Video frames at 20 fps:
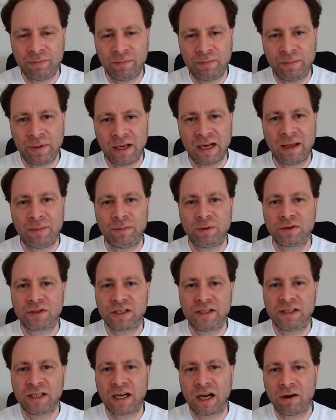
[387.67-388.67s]
being able
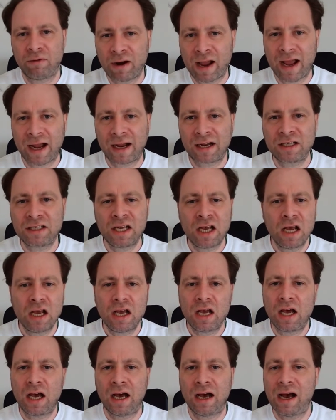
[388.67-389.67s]
to direct
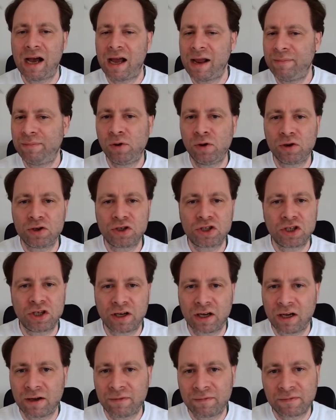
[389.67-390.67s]
a
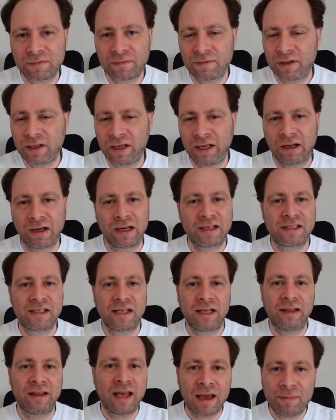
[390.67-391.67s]
portion of, let's
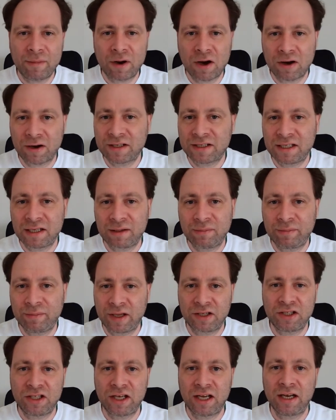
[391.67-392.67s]
say their marketing
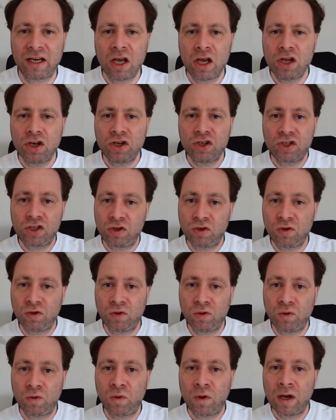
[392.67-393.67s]
budget
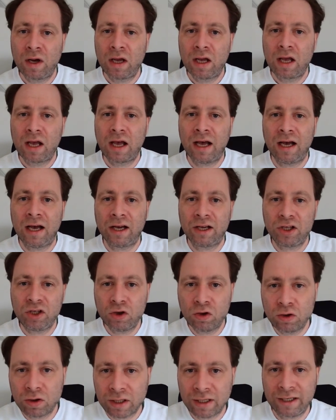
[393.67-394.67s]
to
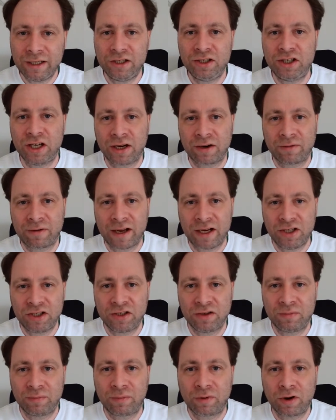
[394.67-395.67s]
your lead
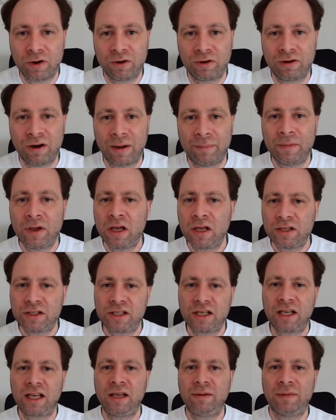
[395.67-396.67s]
generation program,
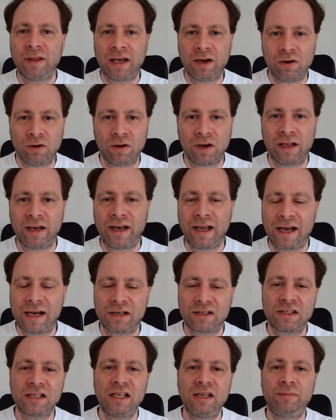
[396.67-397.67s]
to keep that all
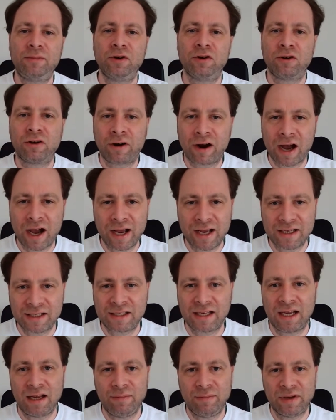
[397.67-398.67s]
in-house, keep your
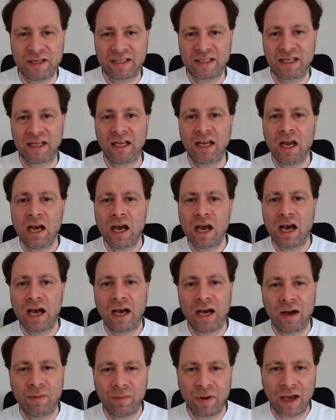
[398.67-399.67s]
ISA busy,
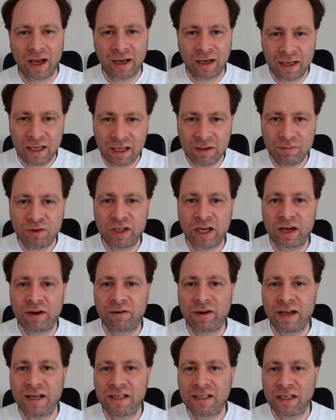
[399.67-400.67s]
and keep
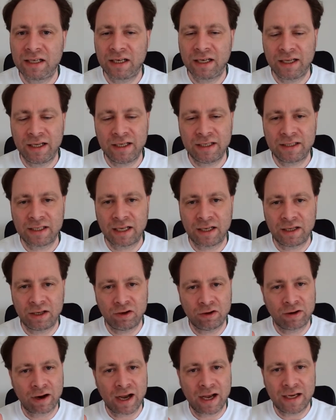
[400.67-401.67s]
generating leads, and
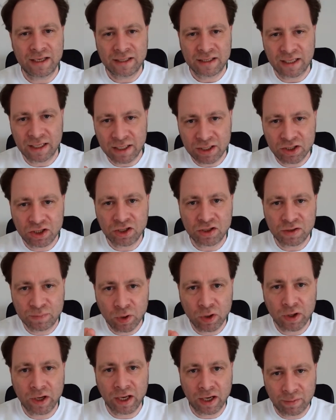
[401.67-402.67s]
your ISA is just
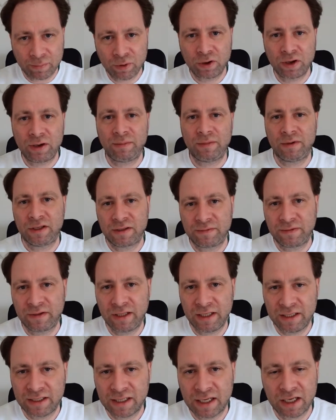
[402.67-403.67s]
booking appointments for
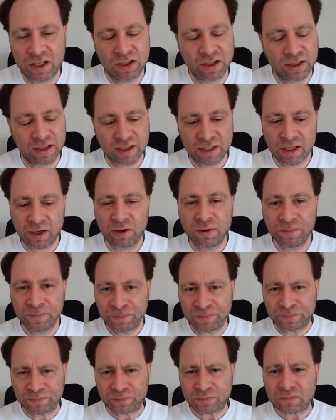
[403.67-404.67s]
these agents. So
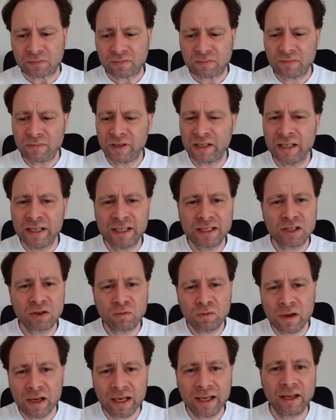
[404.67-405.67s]
it's a
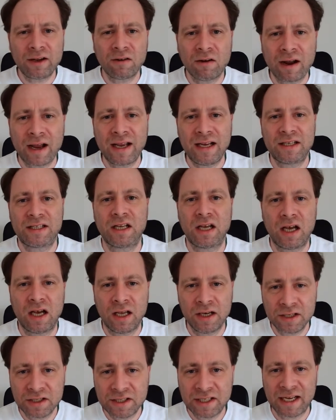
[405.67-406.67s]
really great
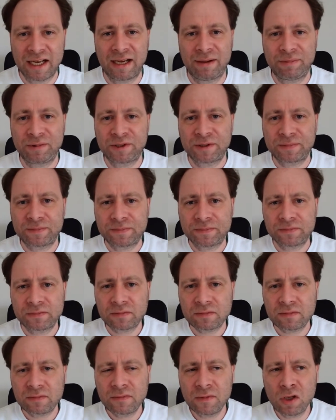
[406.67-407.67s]
untapped
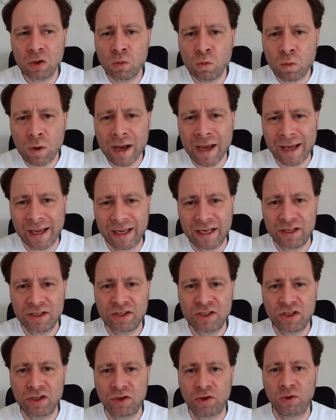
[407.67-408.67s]
way
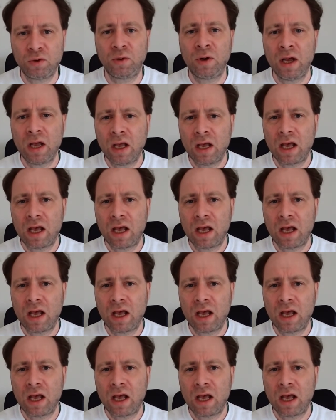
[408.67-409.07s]
to